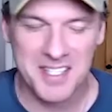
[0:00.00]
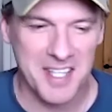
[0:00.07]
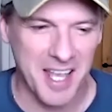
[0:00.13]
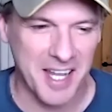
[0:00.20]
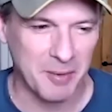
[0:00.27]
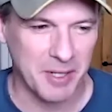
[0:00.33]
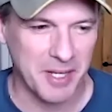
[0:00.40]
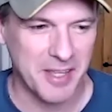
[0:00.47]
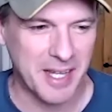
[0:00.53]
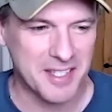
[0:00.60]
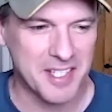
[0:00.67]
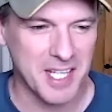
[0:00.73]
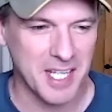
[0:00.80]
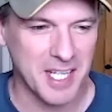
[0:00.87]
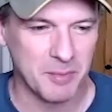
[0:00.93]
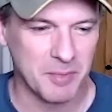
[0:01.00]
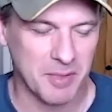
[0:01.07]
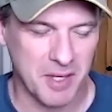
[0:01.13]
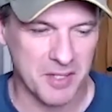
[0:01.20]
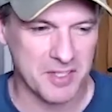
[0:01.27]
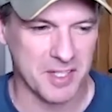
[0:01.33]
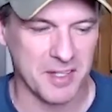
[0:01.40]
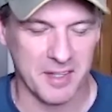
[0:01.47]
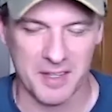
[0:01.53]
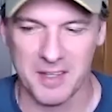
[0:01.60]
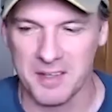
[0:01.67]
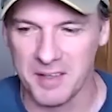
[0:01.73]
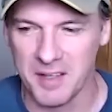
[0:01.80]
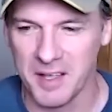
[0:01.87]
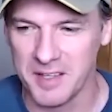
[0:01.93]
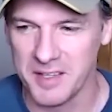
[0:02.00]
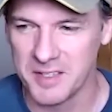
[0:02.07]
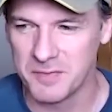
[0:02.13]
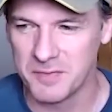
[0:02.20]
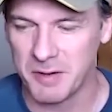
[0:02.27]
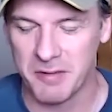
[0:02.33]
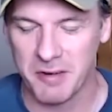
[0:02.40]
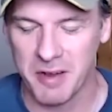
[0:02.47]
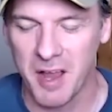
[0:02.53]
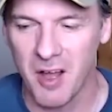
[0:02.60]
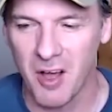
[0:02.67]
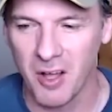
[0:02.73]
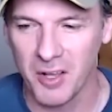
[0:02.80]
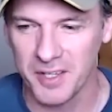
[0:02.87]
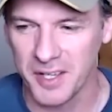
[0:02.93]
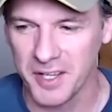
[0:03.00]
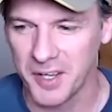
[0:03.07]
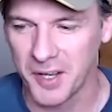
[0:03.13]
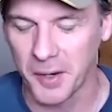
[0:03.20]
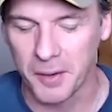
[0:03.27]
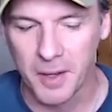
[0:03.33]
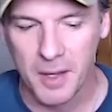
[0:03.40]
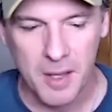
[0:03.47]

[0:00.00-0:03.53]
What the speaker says: anyone in that team, because it's very, very hard, I know.